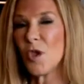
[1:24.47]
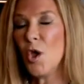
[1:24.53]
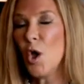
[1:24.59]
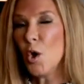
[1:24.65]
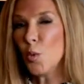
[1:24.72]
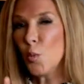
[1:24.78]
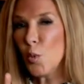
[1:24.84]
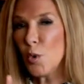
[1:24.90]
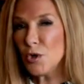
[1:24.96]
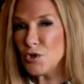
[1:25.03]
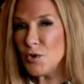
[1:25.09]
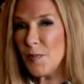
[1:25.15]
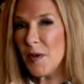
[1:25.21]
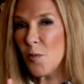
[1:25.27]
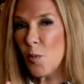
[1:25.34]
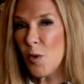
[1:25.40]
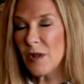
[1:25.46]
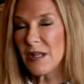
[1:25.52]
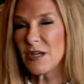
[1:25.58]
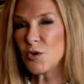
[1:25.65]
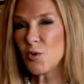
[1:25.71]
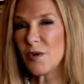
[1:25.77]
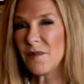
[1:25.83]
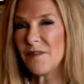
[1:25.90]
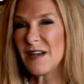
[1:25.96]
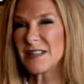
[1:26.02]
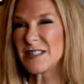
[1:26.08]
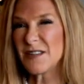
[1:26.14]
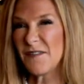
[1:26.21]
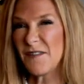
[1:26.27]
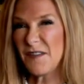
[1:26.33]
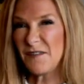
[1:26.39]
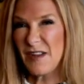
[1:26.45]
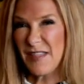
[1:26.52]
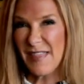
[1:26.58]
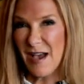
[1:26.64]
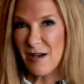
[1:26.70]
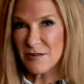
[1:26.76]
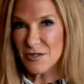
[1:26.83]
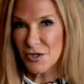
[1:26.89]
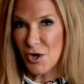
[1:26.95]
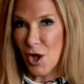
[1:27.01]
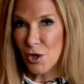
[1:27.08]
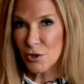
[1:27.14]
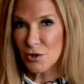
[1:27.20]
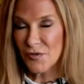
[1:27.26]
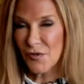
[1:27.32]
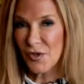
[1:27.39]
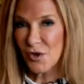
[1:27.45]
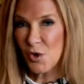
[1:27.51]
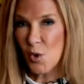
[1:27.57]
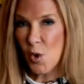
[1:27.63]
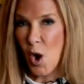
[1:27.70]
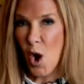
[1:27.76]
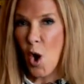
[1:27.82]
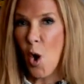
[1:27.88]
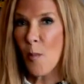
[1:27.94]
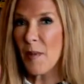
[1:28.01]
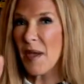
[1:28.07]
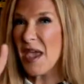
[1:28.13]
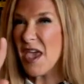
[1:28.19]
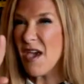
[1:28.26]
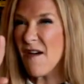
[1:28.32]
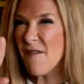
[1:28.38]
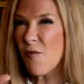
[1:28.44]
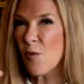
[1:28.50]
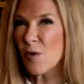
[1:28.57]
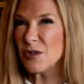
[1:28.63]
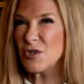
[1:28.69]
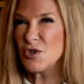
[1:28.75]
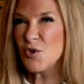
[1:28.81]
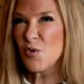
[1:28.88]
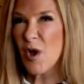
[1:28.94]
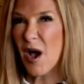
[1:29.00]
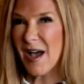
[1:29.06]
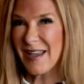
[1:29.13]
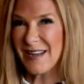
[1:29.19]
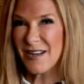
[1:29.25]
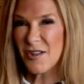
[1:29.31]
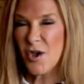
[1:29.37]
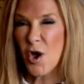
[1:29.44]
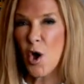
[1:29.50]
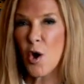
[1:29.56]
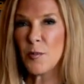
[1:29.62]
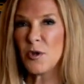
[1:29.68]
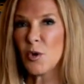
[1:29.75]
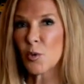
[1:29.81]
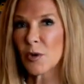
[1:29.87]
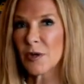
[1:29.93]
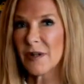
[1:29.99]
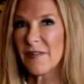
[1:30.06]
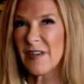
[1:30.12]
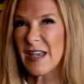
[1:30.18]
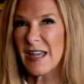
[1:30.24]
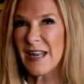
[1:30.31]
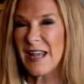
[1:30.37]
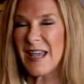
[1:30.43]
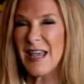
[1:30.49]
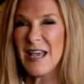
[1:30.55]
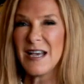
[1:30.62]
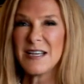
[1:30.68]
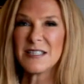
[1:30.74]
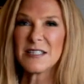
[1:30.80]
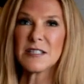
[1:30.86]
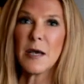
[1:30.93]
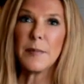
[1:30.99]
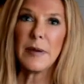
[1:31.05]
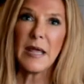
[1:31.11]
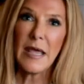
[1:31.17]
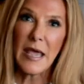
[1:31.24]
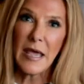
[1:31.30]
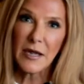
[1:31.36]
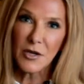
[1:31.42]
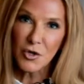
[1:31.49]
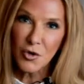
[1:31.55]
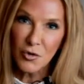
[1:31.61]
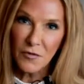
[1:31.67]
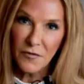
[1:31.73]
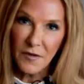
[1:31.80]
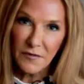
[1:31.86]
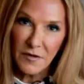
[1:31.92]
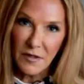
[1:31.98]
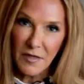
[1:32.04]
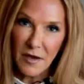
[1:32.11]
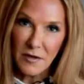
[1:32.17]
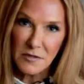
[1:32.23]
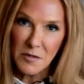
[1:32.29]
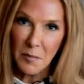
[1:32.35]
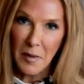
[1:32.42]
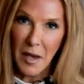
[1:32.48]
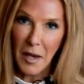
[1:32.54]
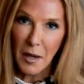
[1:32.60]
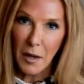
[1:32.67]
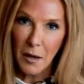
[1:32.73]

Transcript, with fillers: Would you be willing to invest the $50,000 for the new home if once you got into the home and you were living in it, somebody handed you the 50,000 back?